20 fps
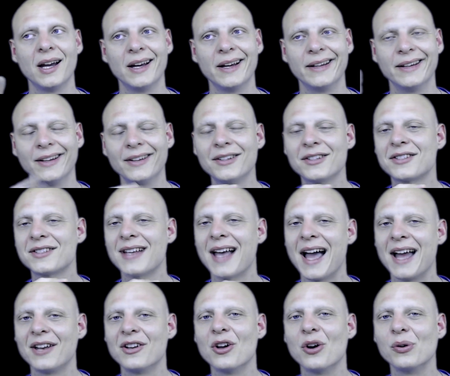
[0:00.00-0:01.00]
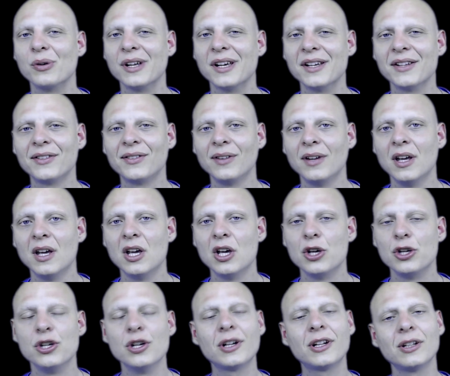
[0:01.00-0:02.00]
Another side note is
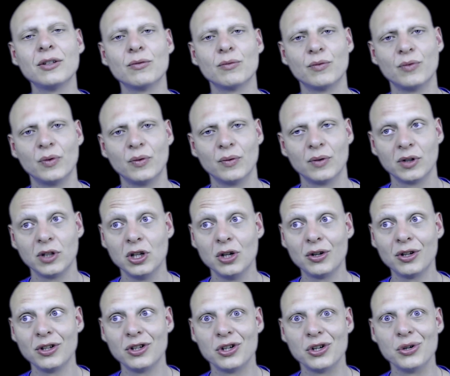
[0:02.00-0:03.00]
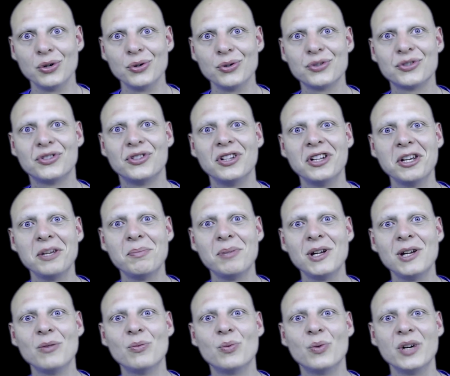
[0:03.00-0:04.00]
you can use
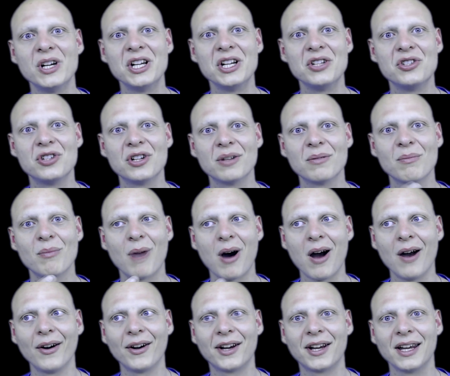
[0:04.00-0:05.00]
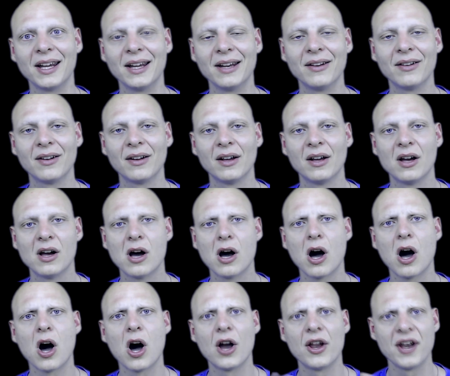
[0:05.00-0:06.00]
dbregionmarket
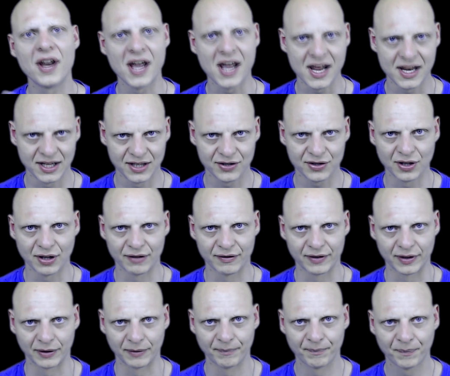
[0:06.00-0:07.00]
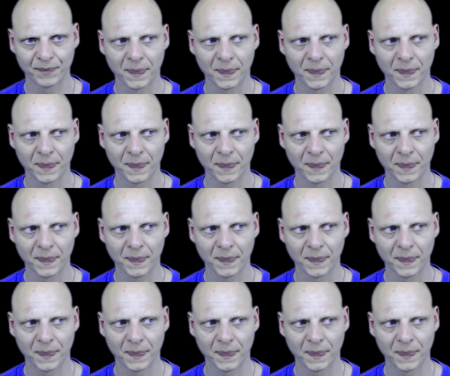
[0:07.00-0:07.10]
on any server.